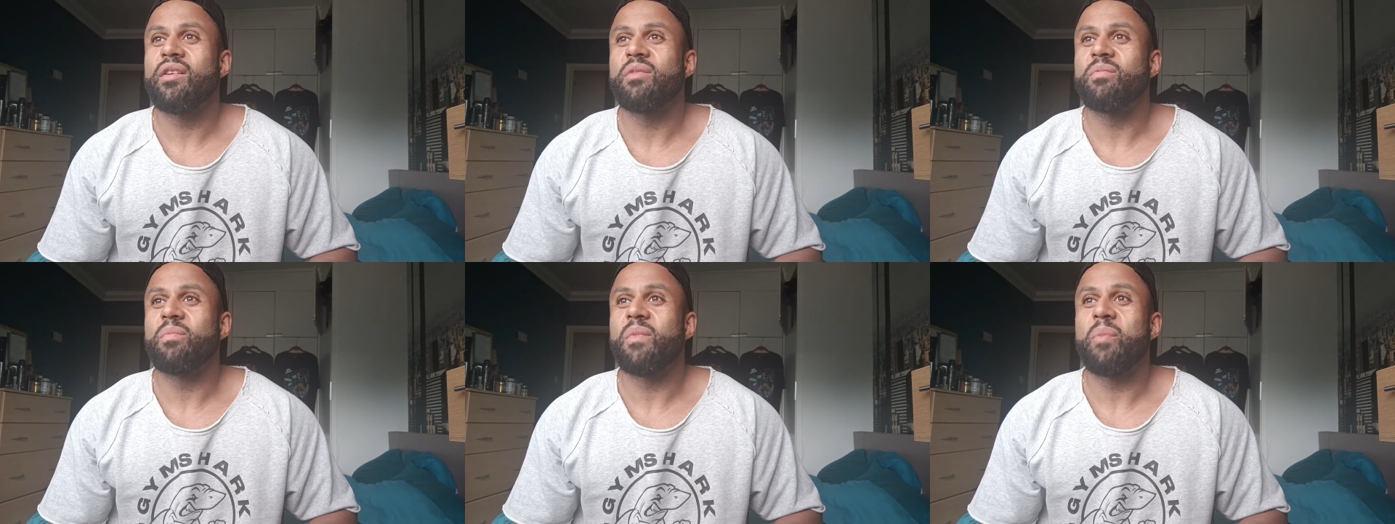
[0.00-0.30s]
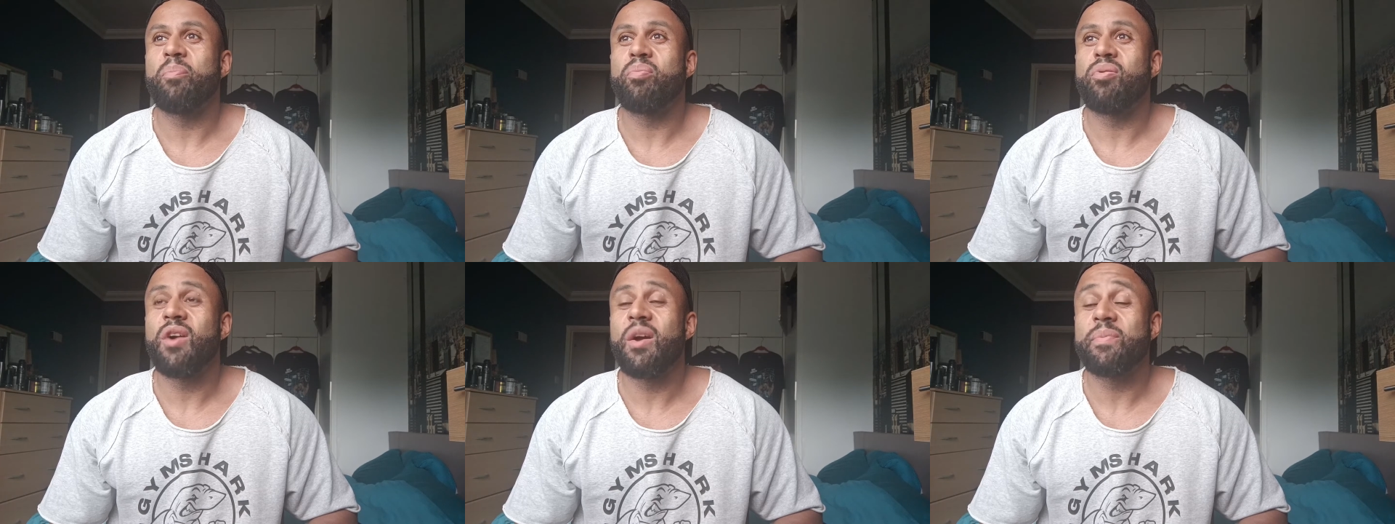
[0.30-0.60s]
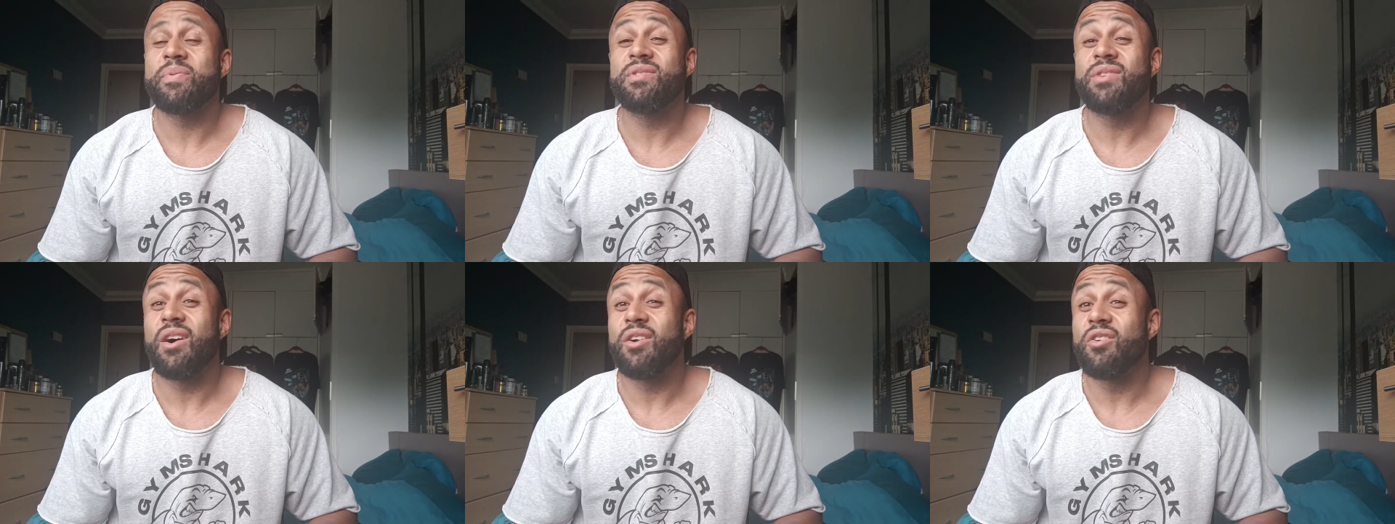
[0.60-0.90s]
my prep
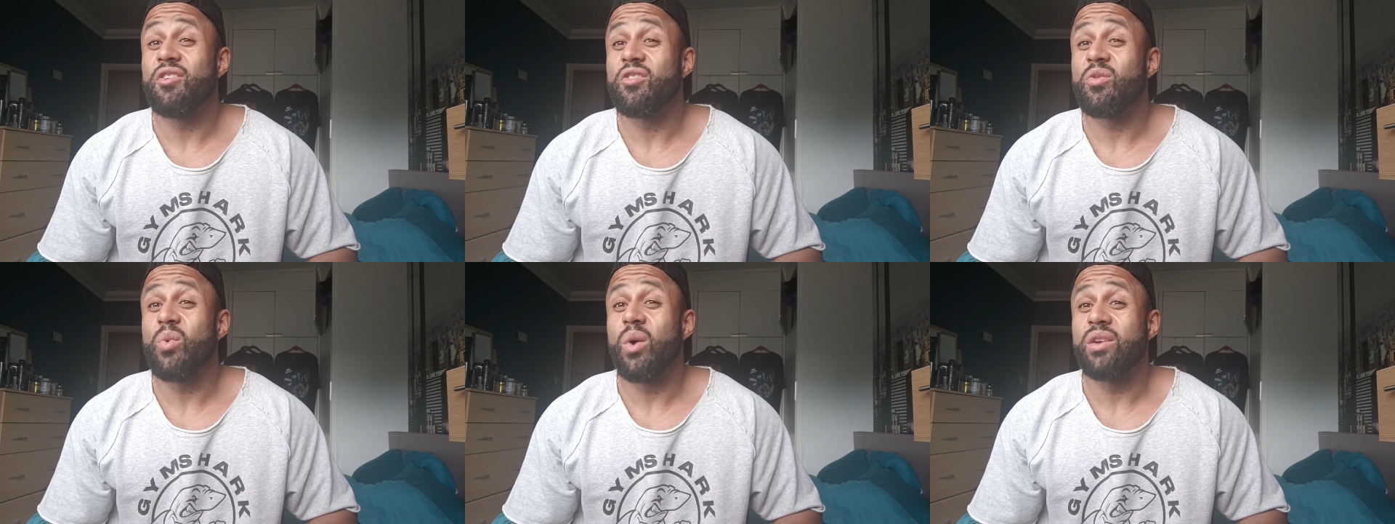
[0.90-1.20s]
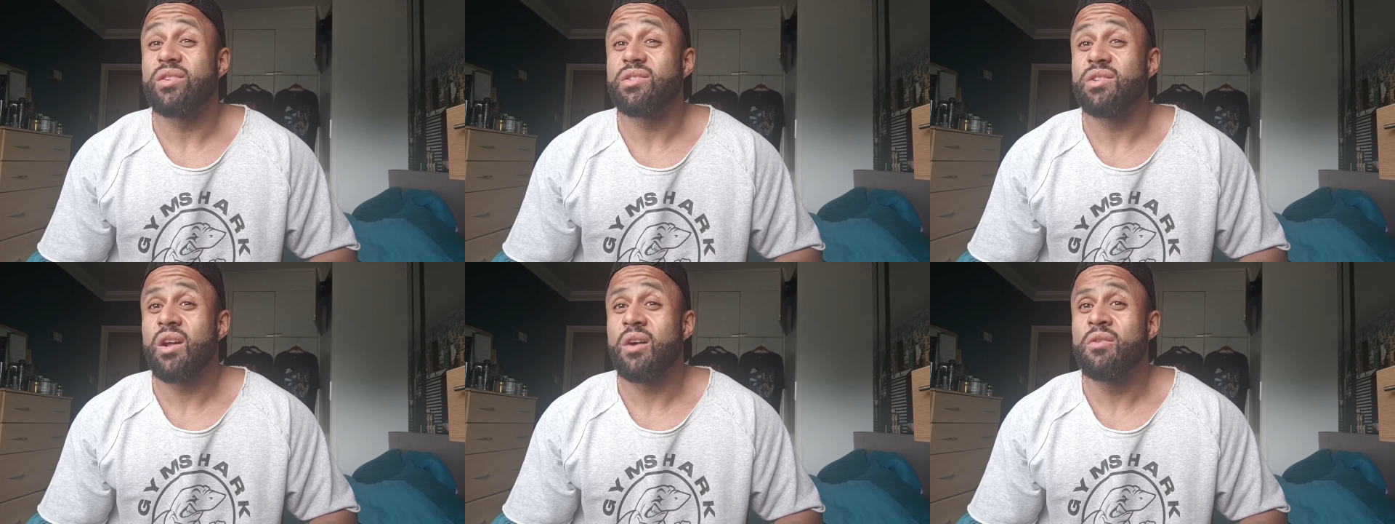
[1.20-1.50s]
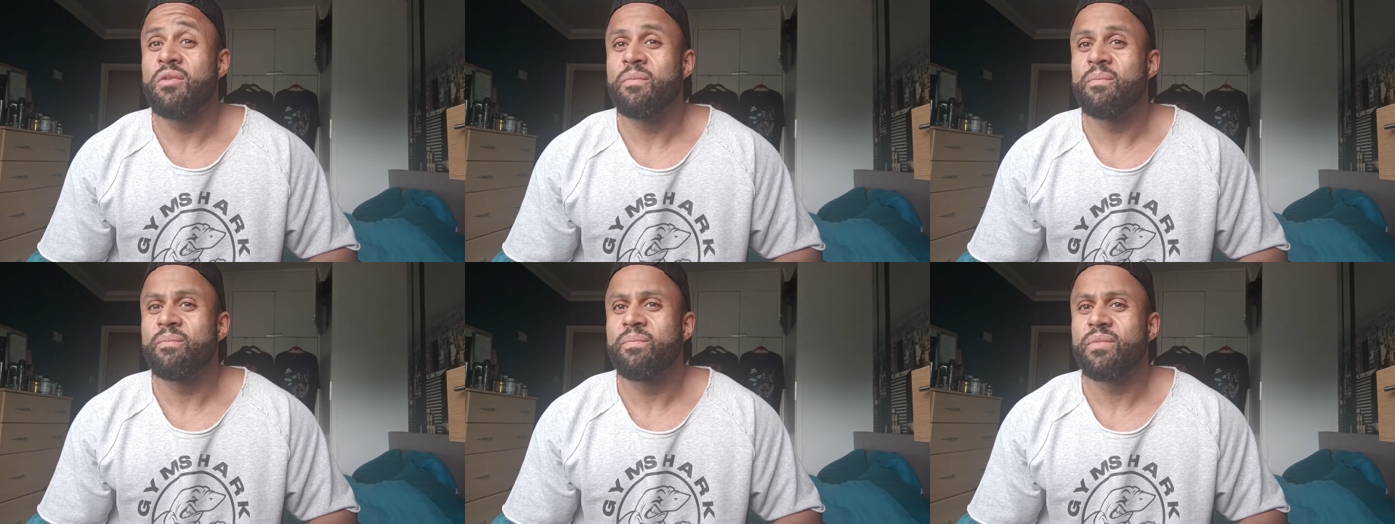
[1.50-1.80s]
started off quite
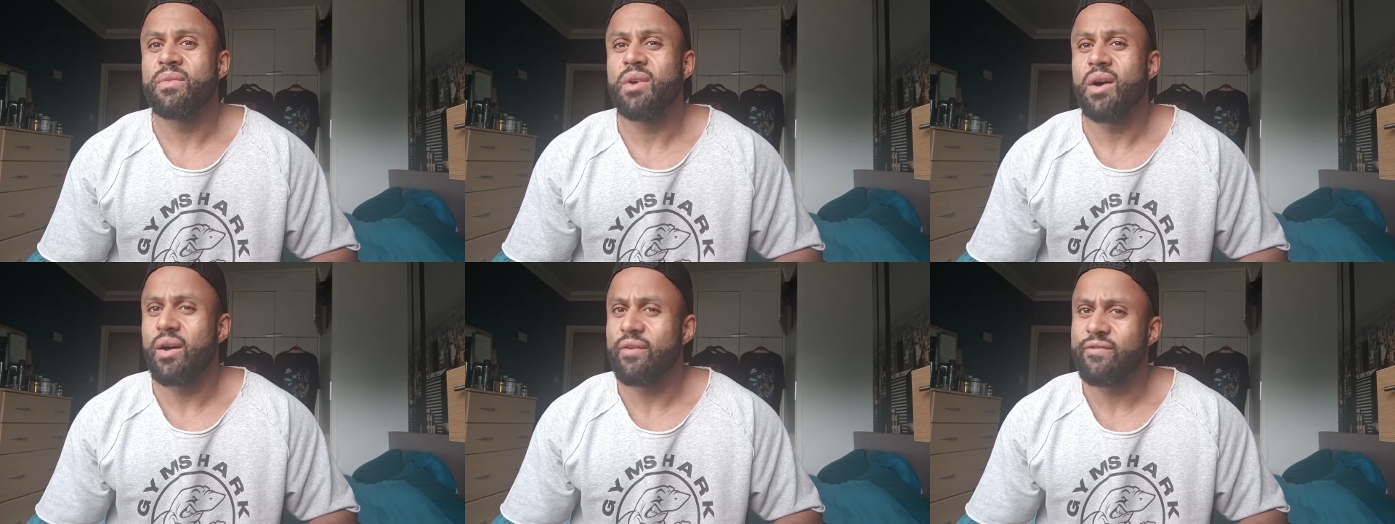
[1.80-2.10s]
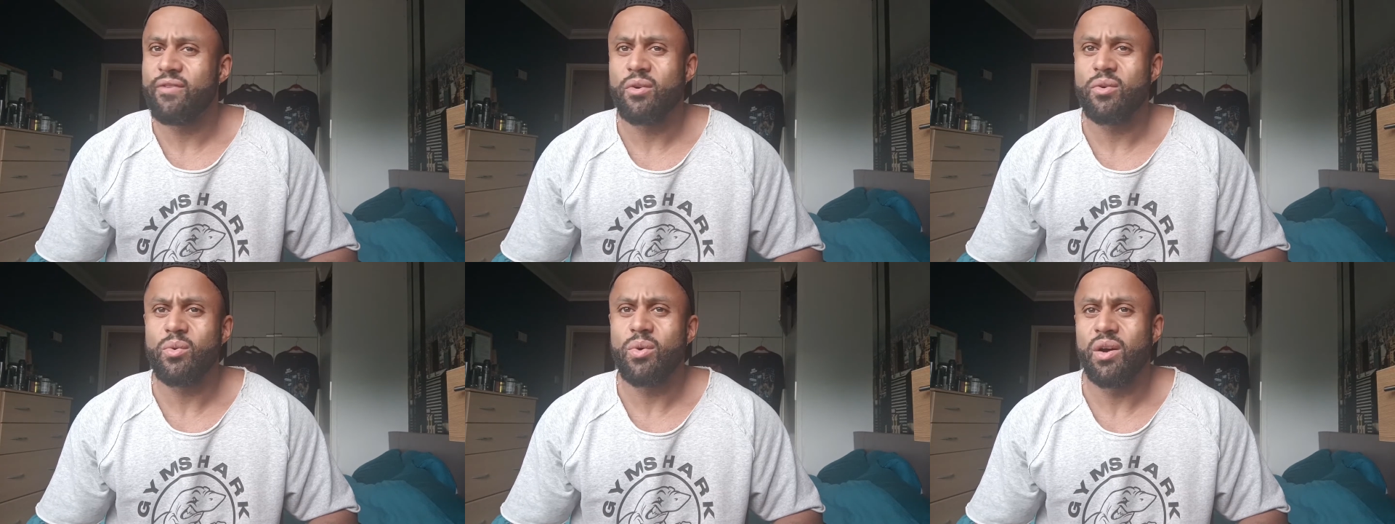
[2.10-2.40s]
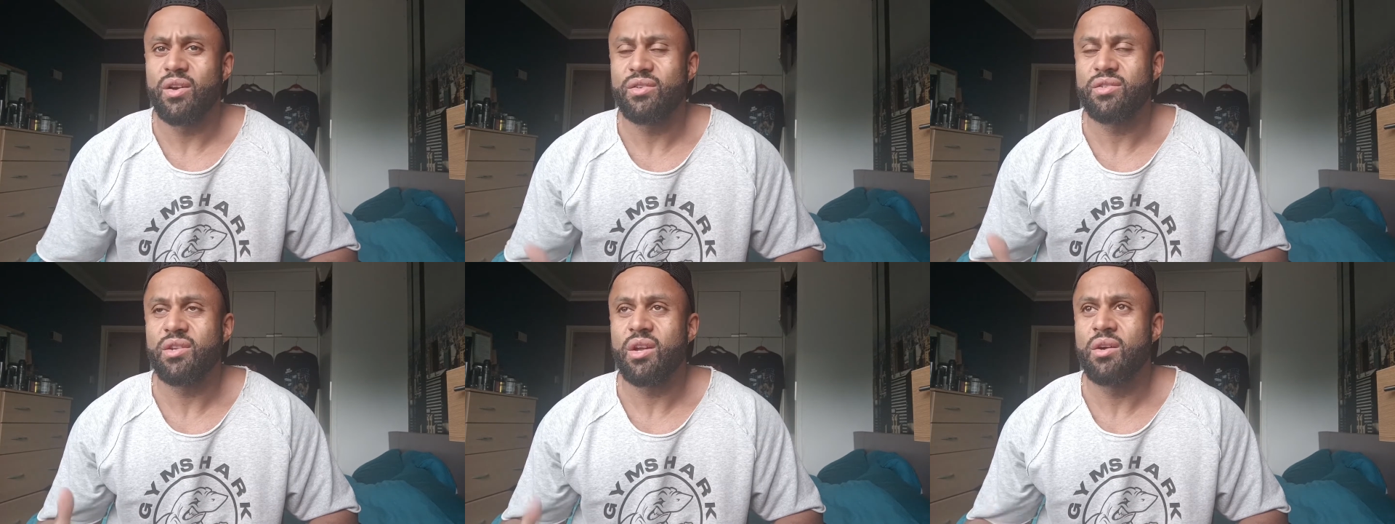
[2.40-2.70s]
slow. I felt
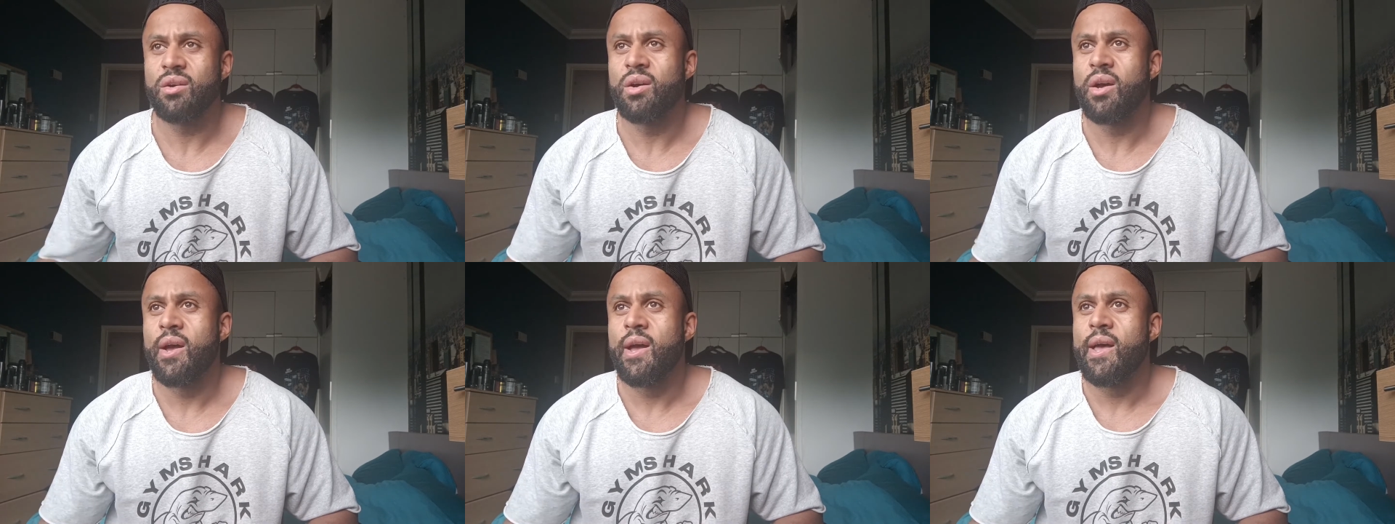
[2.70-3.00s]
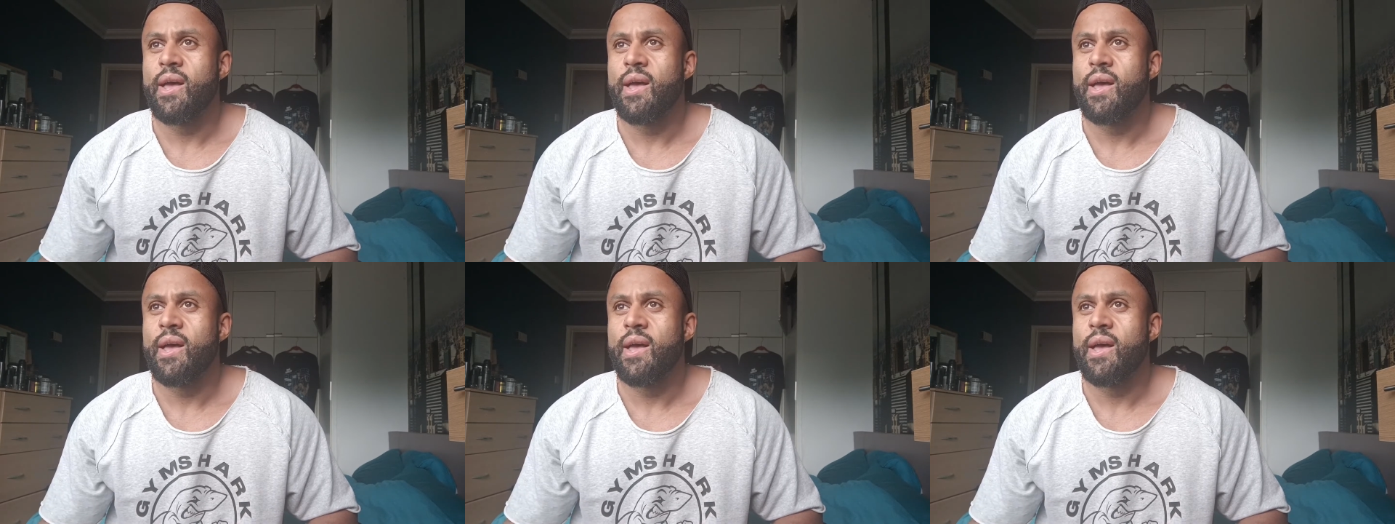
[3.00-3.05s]
quite slow.